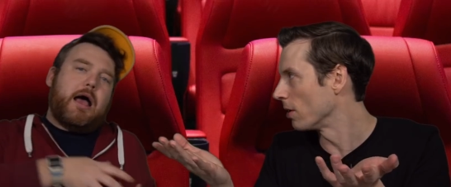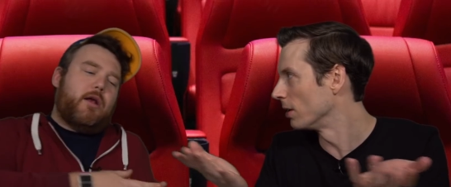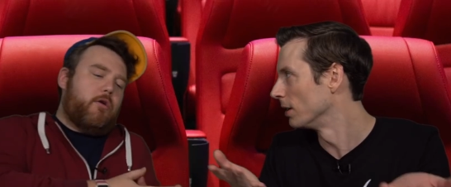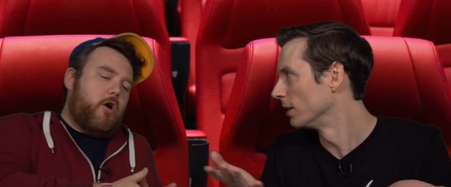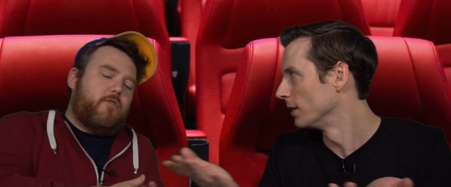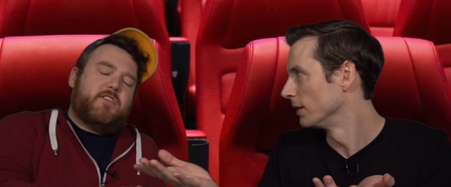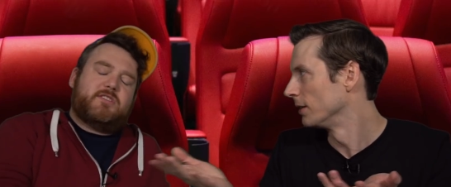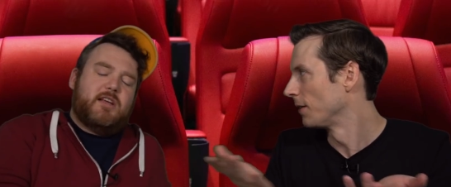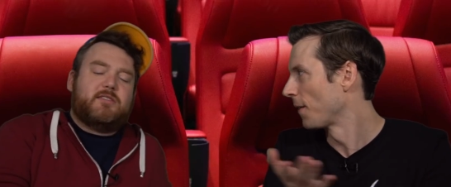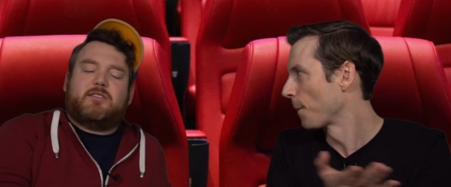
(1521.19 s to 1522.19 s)
Speaker 1: I don't
Speaker 2: know if
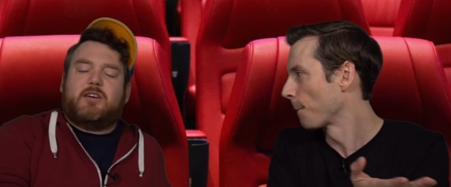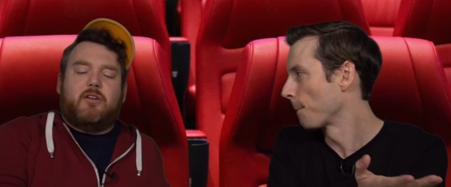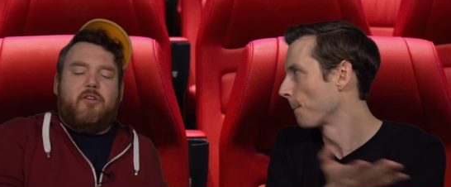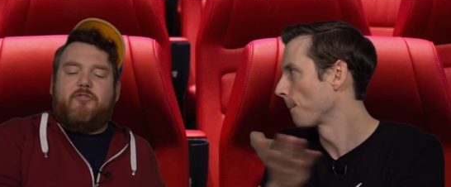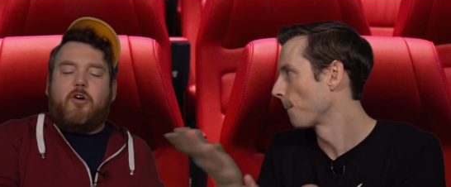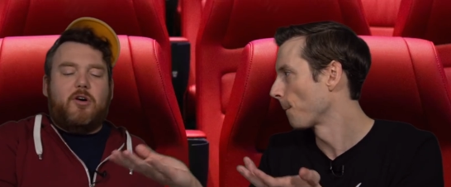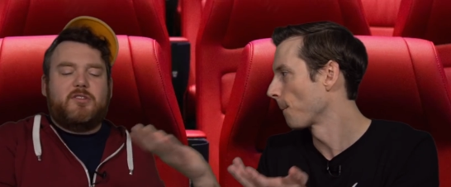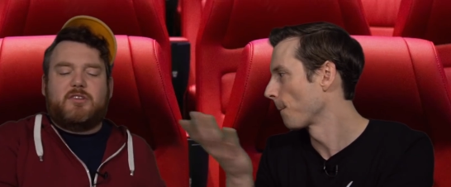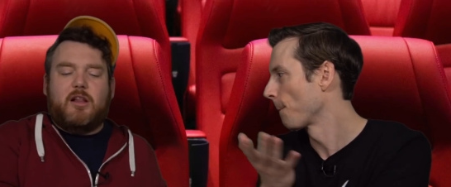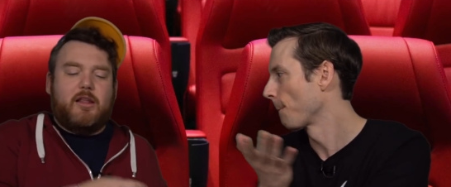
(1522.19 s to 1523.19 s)
this necessarily
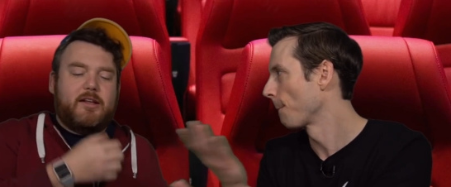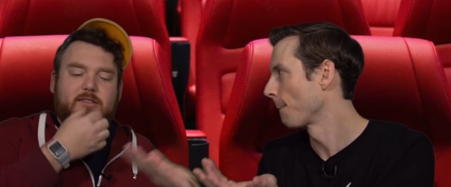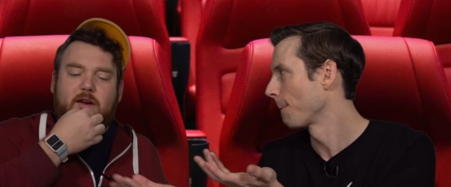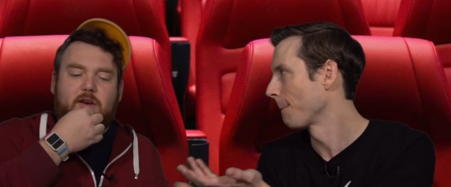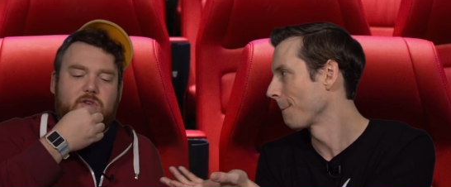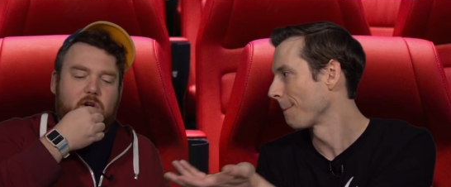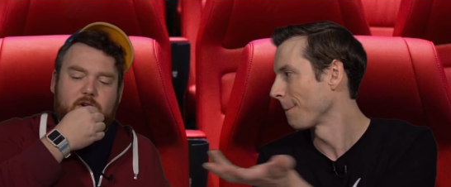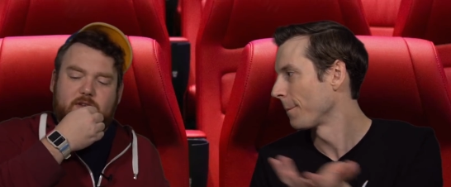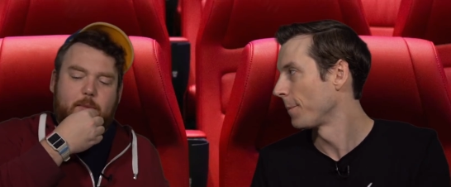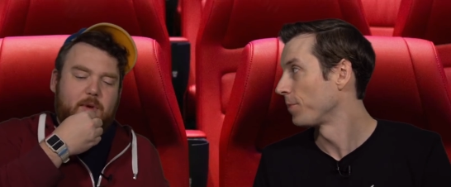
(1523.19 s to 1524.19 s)
falls into light side and
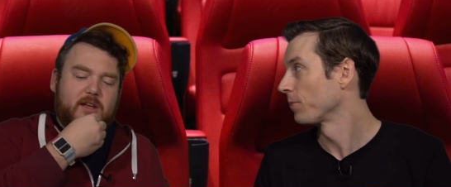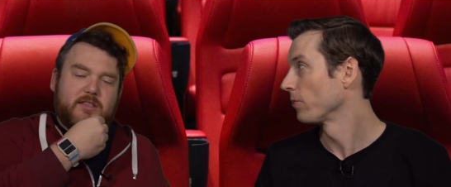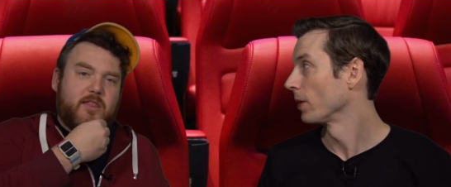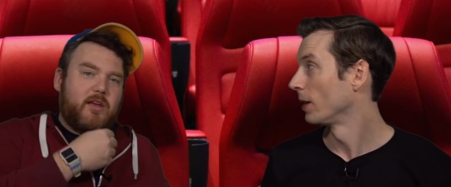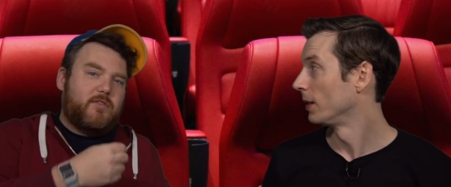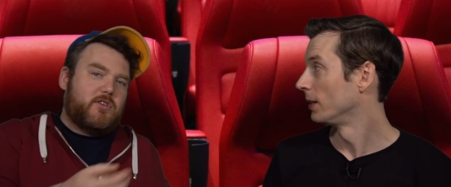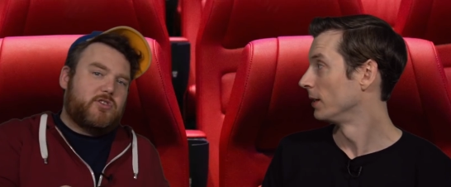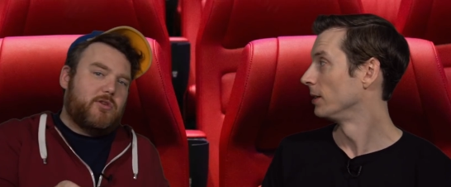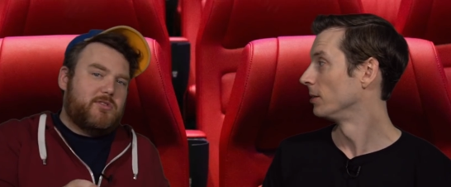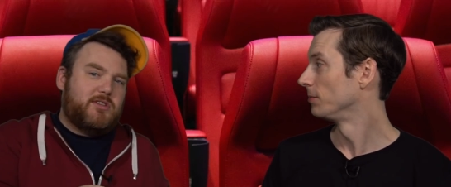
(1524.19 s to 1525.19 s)
dark side because I think if the
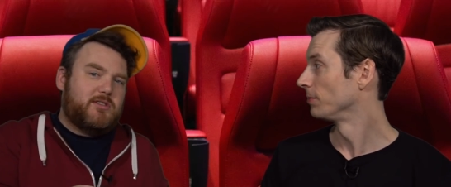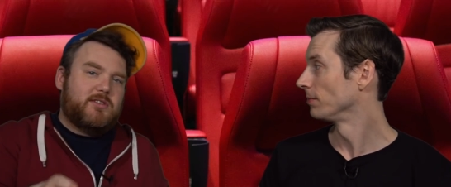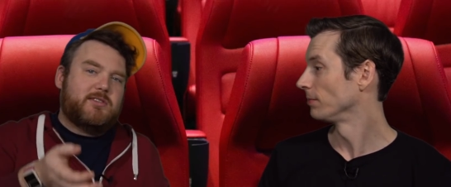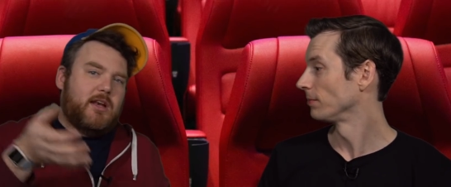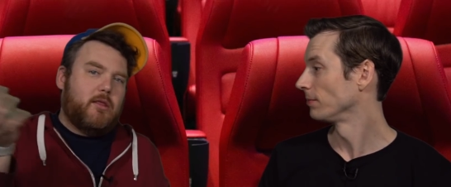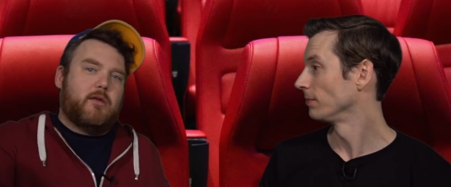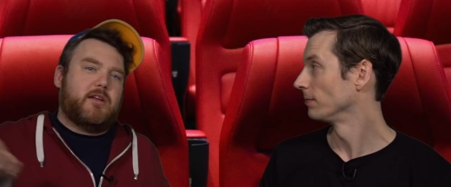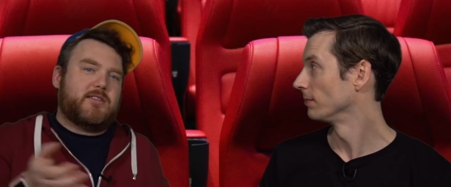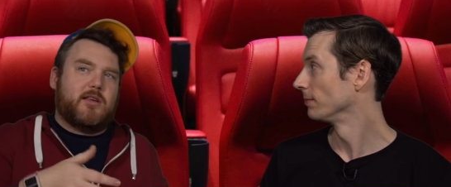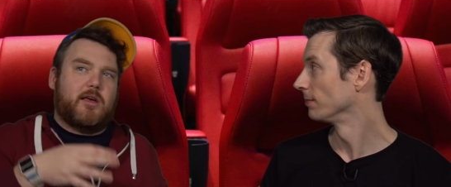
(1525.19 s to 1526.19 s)
show teaches us
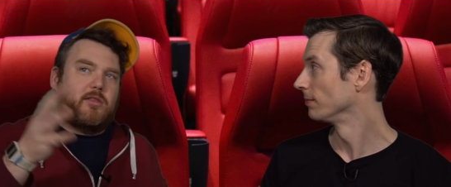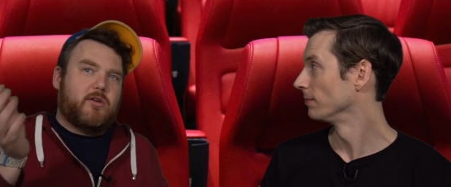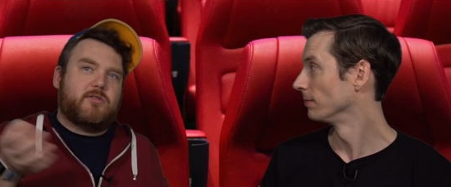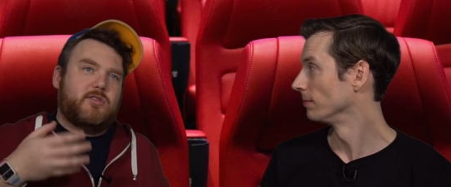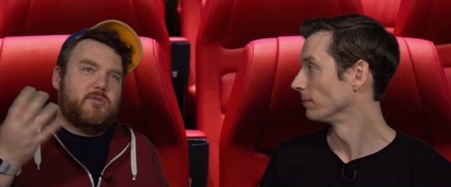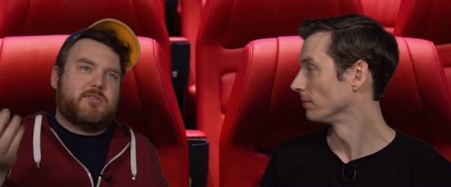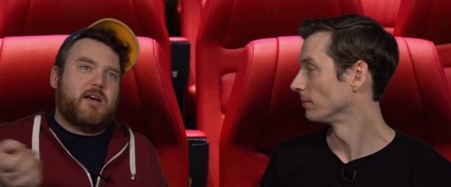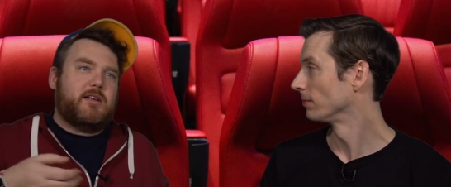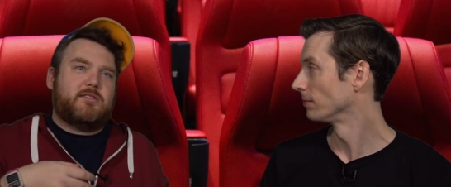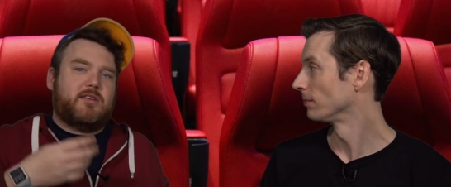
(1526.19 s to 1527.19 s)
anything, it's like there are two
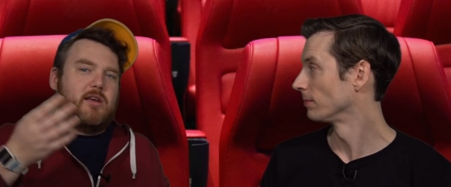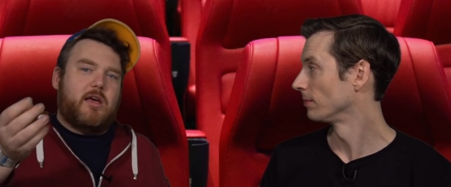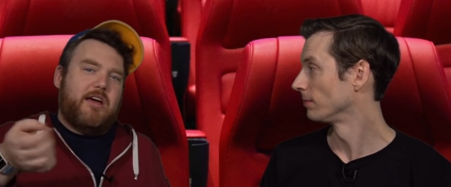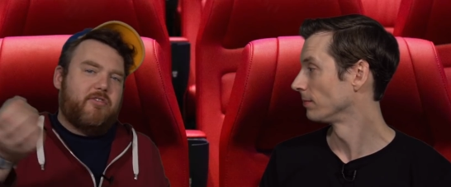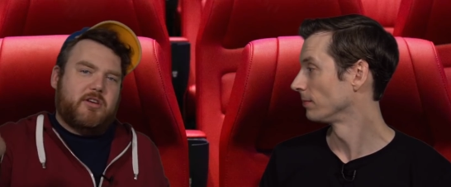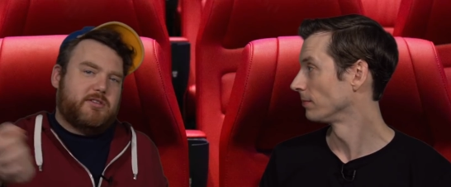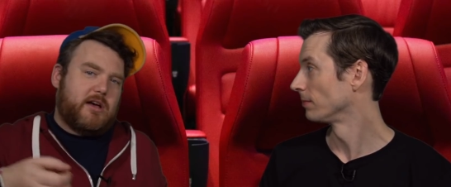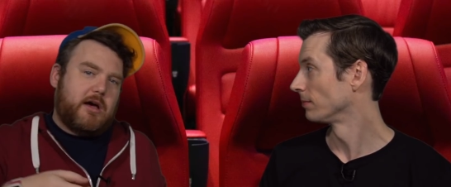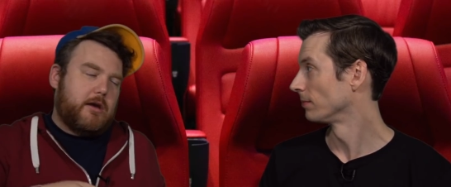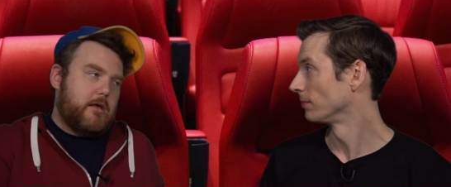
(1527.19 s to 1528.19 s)
sides to every
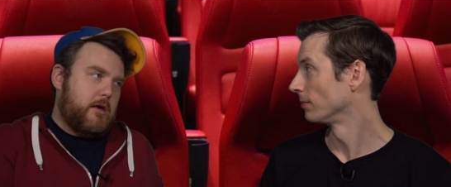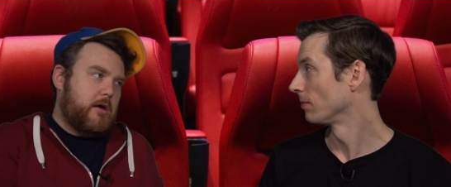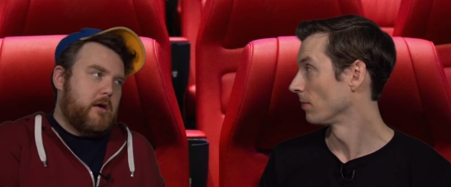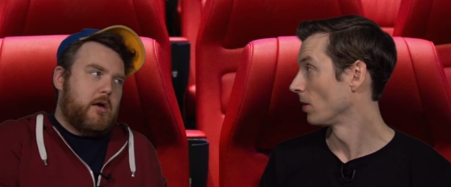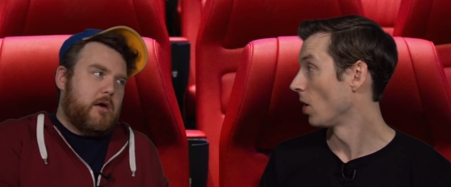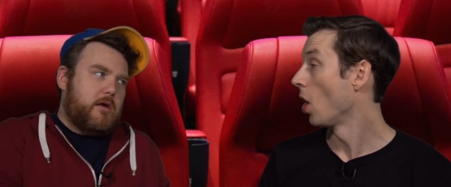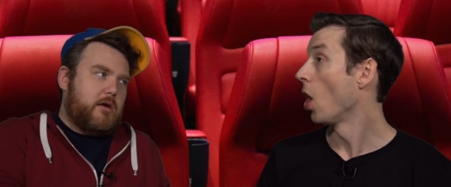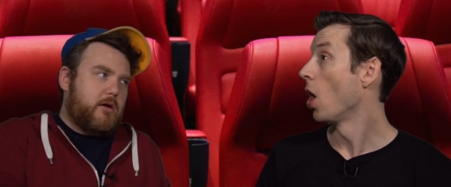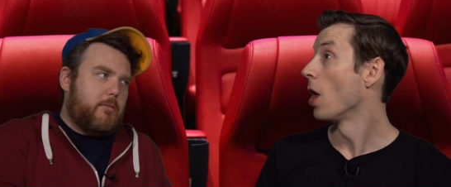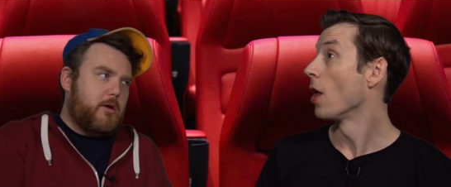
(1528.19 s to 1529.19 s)
side.
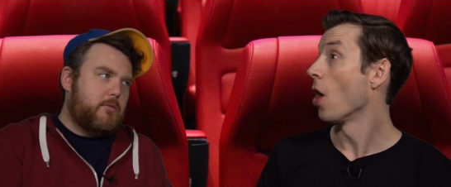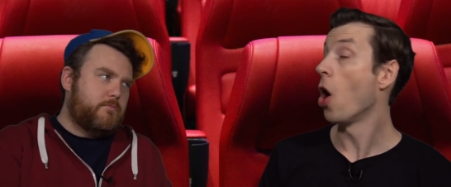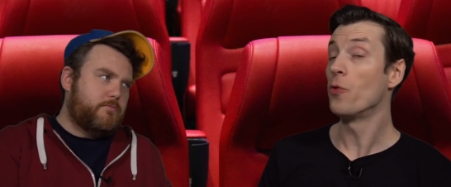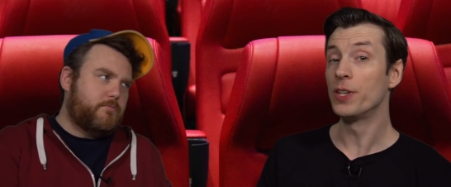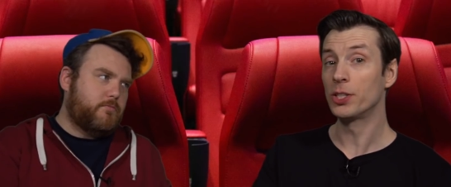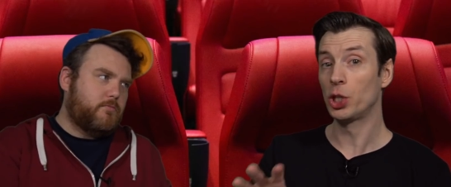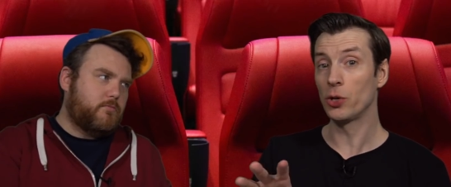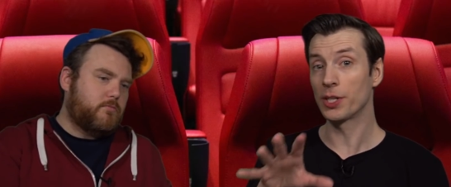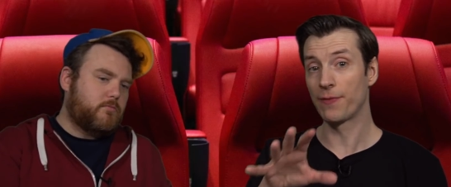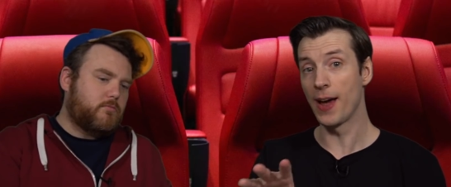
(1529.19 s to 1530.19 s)
You know what I mean? Oh, this
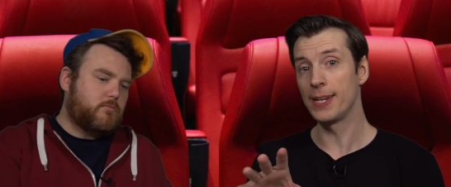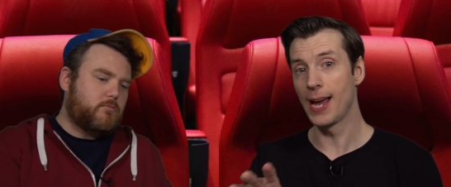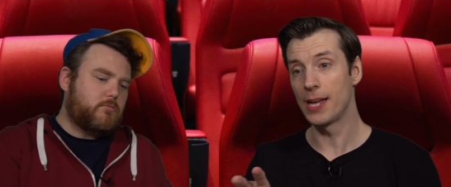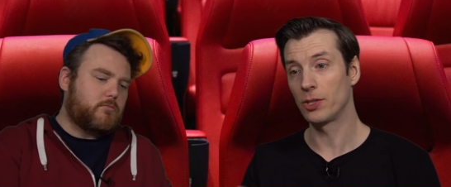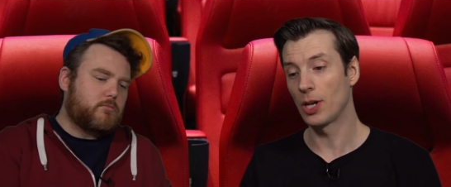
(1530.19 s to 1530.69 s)
show does
Speaker 1: a fantastic